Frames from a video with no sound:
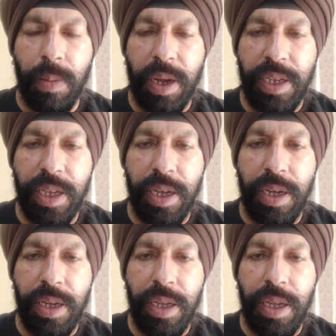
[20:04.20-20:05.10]
But here,
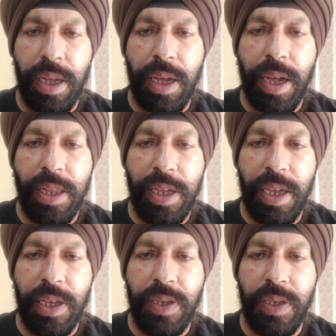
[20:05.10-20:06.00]

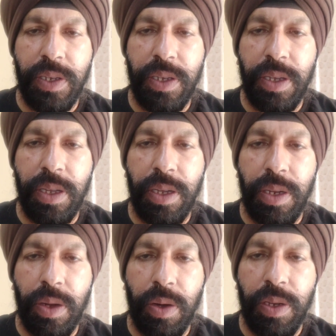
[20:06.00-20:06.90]
Kalki is
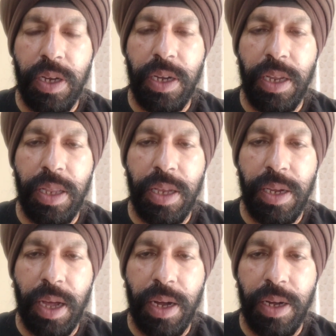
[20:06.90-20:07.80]
not the 10th
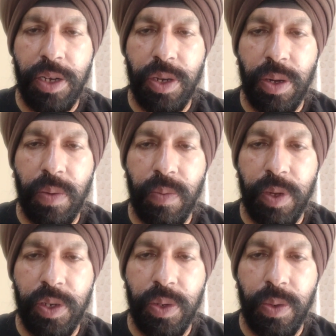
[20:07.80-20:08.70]
incarnation of
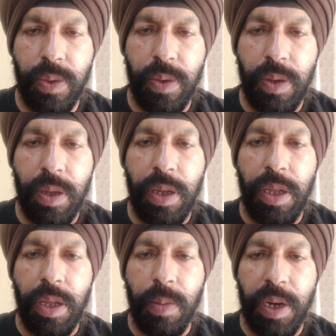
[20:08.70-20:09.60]
Vishnu,
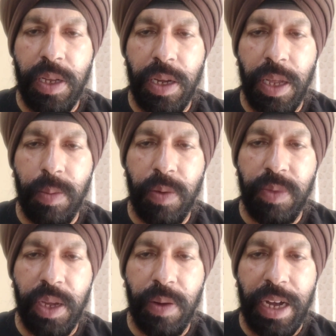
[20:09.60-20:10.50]
but the name of
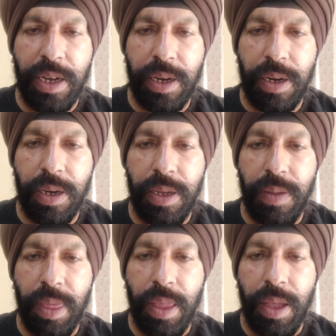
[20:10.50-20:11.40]
the writer.
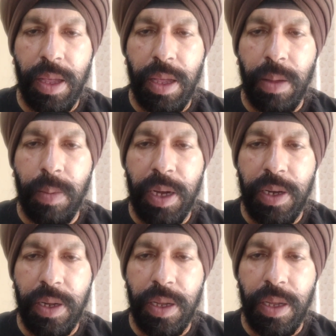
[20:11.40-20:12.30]

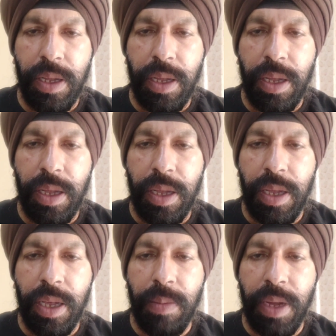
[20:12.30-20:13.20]
But
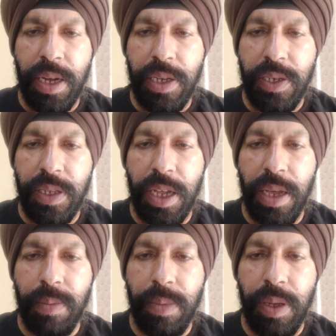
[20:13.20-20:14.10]
he made his
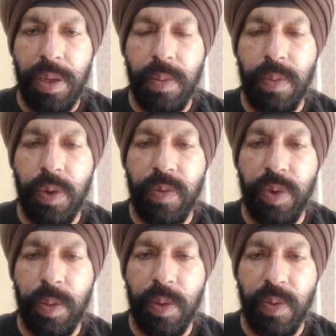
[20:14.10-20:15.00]
name prove
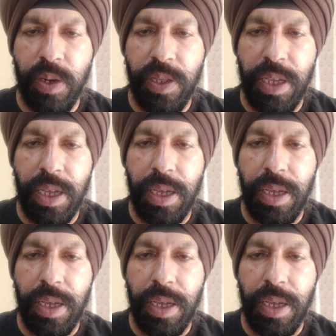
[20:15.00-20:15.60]
to be worthy.